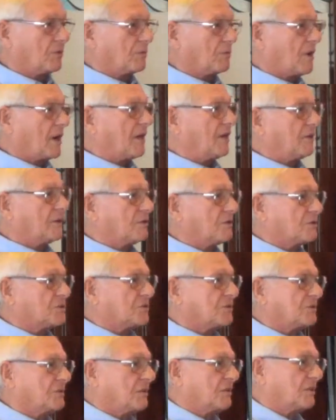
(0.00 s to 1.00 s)
we're
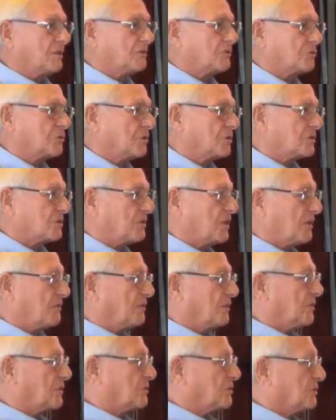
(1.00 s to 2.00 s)
writers. The truest
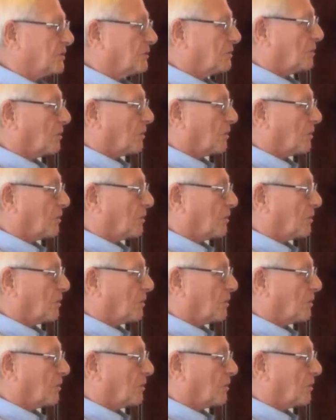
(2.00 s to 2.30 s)
definition of